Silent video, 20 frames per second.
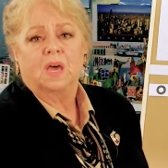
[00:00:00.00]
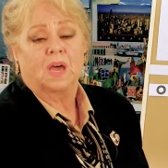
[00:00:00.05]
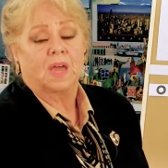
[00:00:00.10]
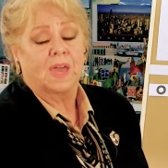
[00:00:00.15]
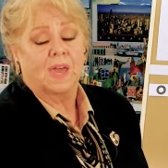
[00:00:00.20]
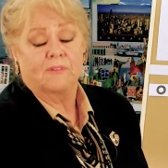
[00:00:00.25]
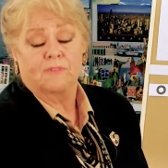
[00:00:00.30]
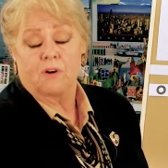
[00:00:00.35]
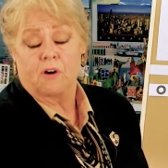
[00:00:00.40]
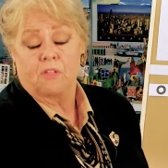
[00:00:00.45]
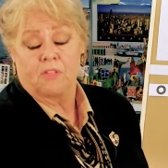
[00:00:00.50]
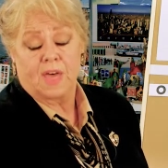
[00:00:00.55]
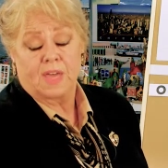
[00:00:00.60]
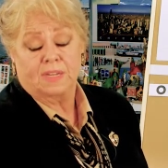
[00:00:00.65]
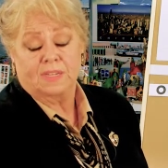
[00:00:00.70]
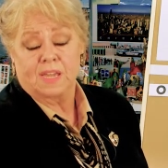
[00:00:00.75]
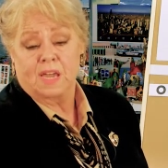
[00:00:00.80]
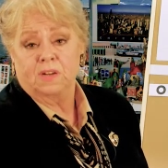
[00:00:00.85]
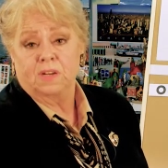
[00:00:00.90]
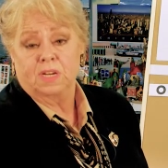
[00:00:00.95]
I have all
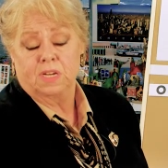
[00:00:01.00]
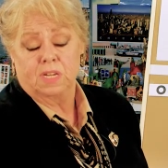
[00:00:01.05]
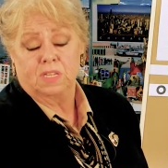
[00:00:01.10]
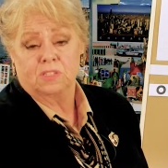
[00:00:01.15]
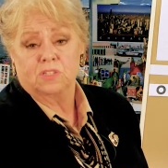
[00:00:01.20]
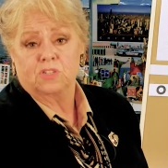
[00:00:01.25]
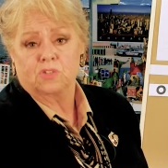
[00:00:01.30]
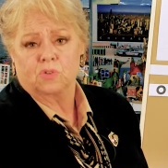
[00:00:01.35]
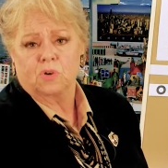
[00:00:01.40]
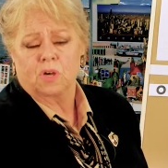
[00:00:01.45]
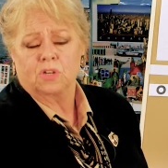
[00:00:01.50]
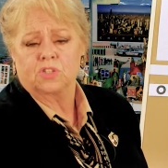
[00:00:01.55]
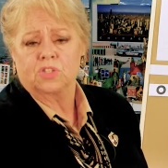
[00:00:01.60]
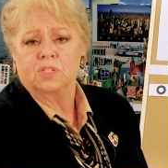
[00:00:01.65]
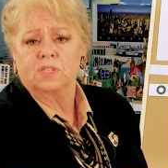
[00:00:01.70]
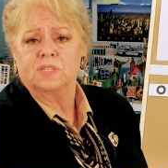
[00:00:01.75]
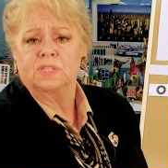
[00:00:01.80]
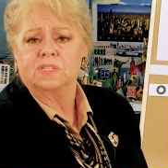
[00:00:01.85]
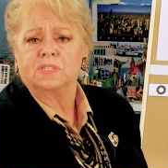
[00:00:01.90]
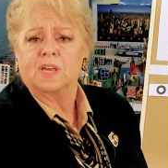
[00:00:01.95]
that down in
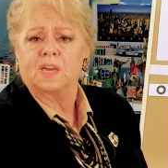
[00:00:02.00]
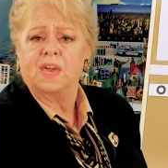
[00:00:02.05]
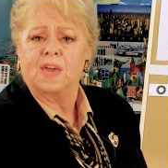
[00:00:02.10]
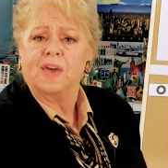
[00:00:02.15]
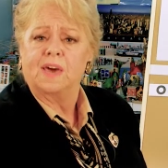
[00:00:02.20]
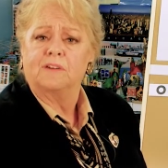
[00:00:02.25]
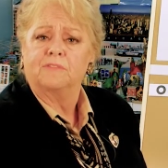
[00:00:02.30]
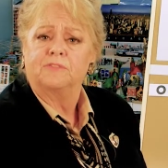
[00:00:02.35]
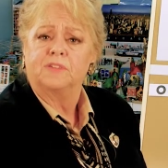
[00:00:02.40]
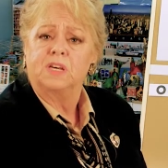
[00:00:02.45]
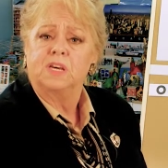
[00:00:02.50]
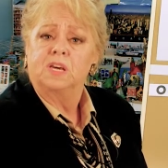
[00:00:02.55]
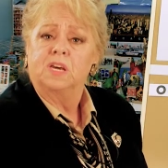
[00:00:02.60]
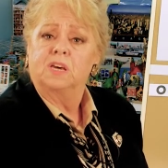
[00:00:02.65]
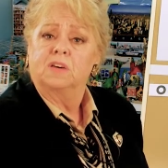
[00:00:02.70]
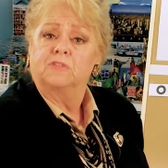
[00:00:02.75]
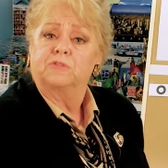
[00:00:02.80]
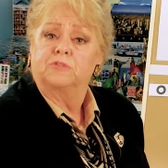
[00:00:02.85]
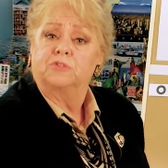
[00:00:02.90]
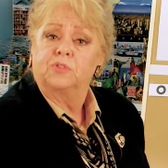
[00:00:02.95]
instructions. I have,
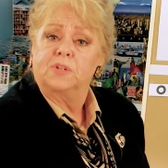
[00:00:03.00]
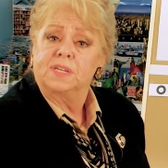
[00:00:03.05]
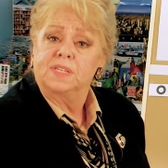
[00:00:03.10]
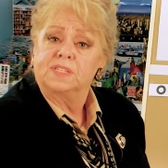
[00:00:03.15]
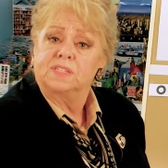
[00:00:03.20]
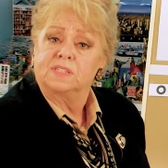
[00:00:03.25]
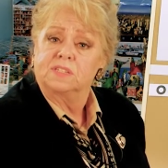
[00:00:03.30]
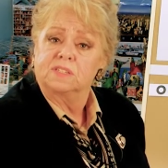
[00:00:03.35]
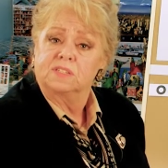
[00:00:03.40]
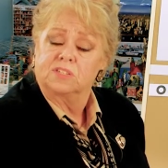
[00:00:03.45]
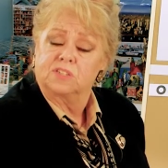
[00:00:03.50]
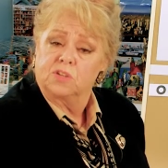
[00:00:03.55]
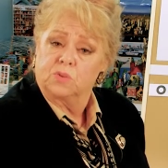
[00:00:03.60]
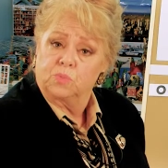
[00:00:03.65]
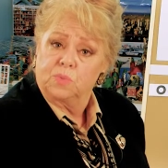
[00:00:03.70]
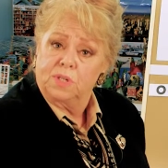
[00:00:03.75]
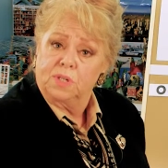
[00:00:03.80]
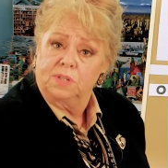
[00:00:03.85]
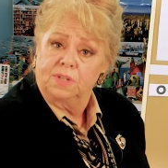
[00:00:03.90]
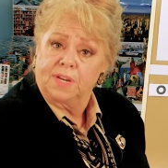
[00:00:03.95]
for instance,
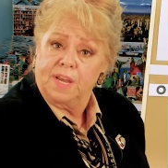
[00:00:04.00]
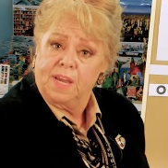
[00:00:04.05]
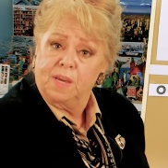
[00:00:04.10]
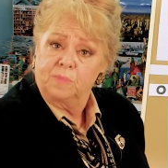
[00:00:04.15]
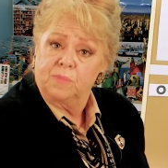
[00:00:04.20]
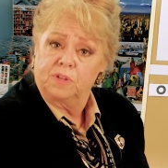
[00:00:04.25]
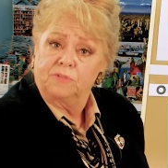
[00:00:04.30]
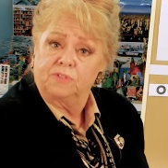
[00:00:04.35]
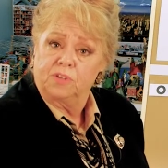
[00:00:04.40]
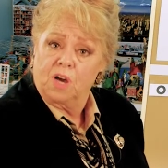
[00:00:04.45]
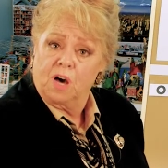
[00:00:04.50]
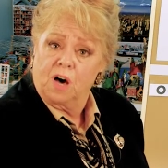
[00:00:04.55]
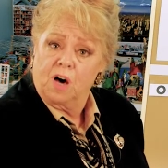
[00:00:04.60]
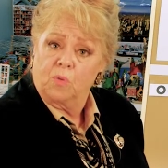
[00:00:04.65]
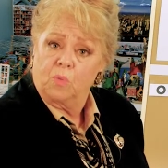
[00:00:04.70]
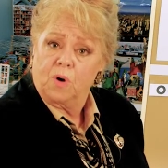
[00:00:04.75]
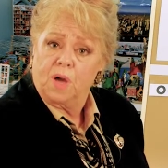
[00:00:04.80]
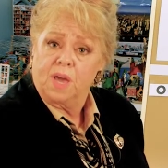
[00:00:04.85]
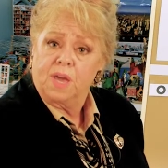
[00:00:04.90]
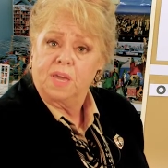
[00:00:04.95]
the real name of
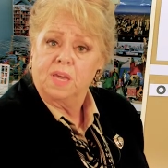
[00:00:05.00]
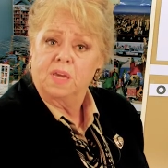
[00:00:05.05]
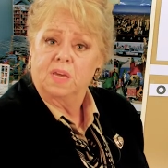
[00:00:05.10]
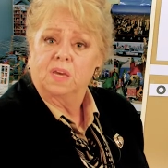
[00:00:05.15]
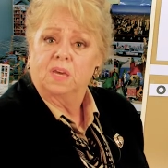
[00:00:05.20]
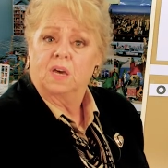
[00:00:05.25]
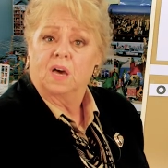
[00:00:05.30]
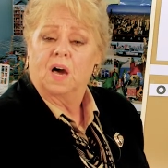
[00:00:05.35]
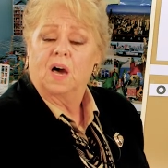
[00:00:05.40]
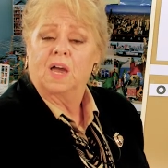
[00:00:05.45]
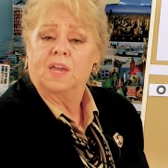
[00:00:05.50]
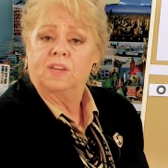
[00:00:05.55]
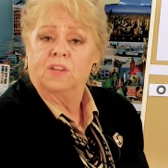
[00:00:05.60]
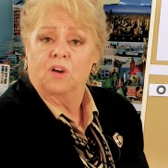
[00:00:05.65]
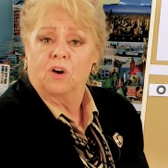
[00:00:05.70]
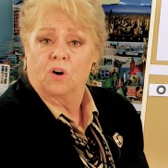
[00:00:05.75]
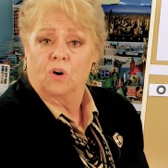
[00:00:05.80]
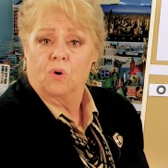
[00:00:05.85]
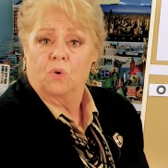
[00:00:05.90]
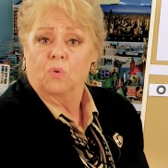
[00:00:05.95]
Yahweh. I
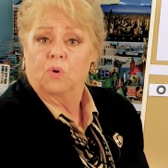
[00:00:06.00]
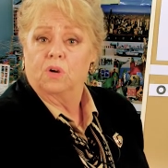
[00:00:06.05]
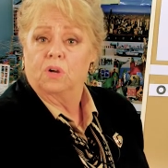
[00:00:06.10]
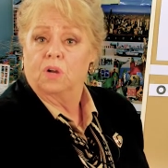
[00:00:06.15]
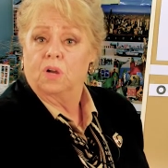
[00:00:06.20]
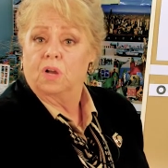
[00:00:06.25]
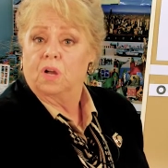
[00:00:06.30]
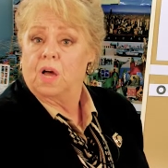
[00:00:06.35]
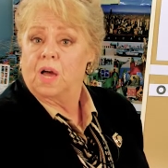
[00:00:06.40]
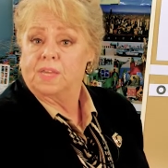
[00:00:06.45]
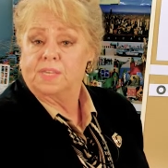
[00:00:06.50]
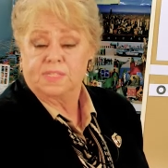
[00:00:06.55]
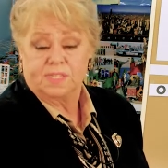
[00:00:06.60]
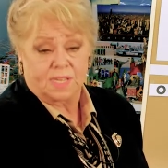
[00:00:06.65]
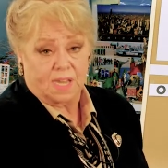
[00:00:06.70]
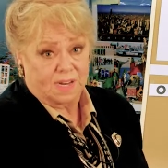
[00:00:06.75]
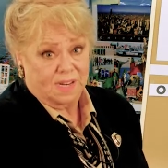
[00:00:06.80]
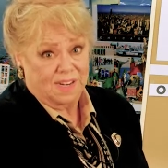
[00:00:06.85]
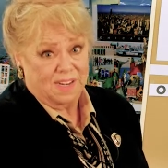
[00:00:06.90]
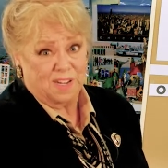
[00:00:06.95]
know I
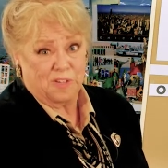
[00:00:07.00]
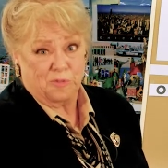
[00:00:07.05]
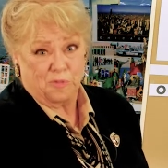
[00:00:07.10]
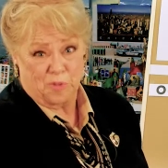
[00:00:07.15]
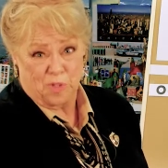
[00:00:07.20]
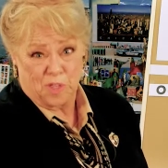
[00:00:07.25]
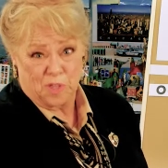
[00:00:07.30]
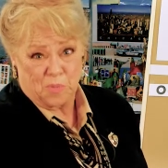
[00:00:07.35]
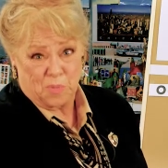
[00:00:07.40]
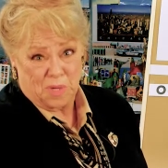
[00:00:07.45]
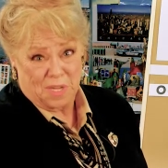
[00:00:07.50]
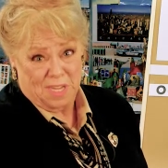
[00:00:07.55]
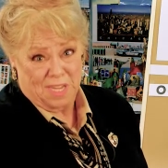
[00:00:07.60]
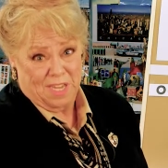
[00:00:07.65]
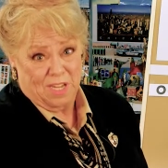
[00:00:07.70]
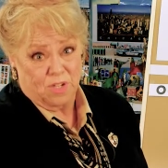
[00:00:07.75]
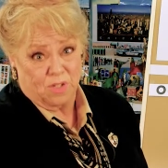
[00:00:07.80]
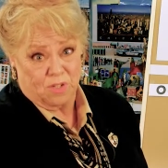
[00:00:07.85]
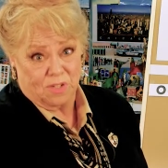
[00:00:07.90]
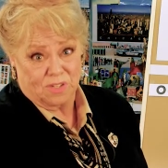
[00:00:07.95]
studied it for 3
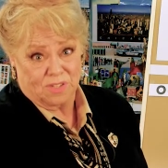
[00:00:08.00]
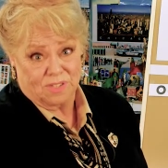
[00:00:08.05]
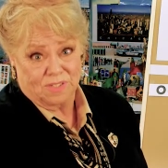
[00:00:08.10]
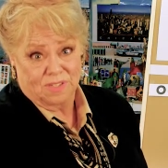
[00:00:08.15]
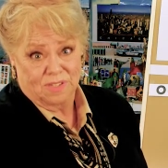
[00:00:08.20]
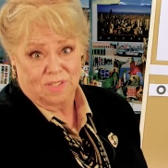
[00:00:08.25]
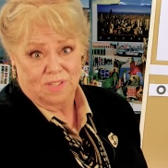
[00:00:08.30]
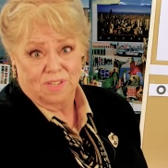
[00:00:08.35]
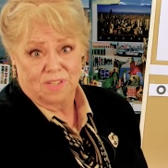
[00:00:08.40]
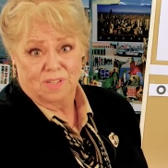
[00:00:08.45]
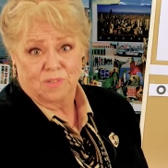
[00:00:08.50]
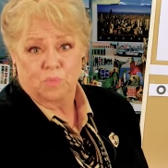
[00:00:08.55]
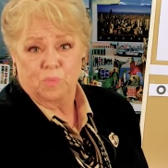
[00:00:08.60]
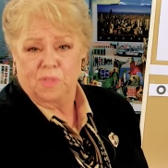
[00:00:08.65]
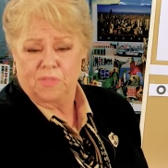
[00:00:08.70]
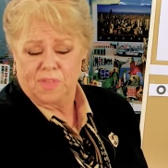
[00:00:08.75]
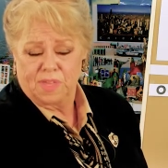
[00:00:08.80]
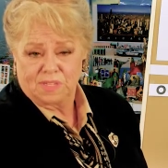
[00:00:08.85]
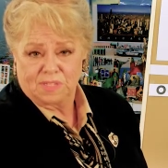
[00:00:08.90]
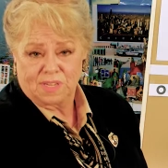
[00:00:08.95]
years
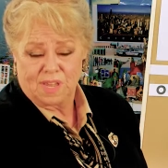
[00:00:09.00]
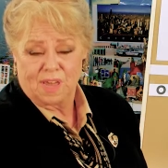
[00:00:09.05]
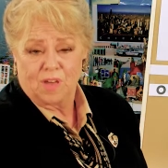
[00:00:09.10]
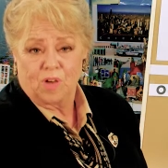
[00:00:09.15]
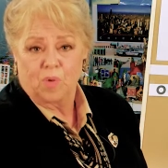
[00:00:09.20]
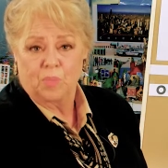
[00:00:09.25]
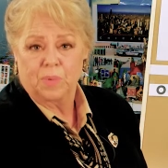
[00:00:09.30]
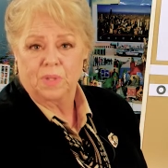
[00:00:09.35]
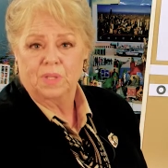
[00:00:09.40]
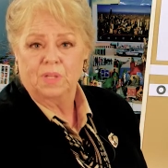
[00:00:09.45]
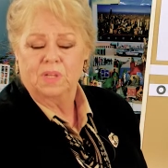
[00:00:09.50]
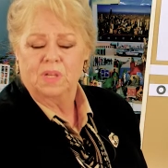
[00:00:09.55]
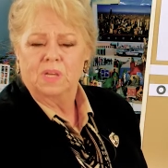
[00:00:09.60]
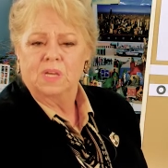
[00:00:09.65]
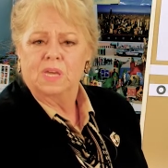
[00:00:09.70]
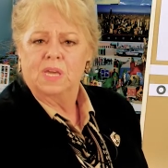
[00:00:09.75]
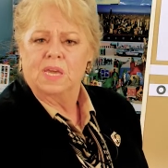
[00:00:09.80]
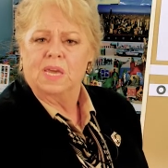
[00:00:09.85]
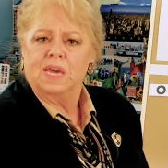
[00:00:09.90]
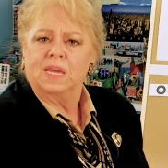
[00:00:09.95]
with his help.
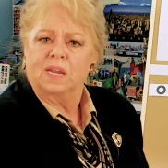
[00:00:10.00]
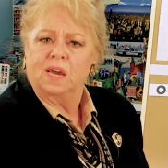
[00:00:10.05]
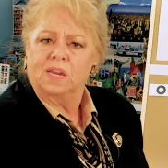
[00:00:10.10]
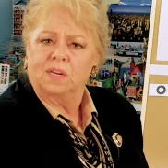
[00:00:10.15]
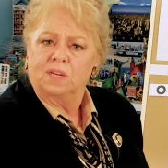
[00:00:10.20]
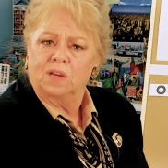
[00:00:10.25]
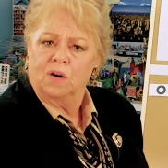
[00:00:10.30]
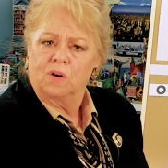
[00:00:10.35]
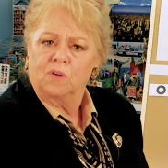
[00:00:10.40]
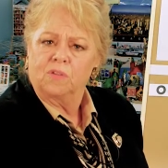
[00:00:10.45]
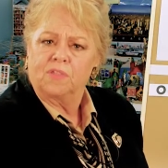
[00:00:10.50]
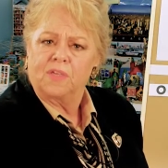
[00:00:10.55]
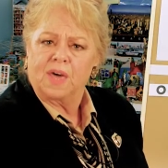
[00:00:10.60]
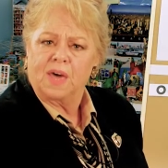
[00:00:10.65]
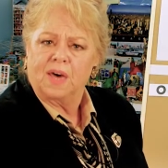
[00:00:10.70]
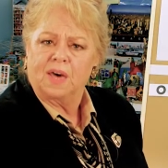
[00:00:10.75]
And I know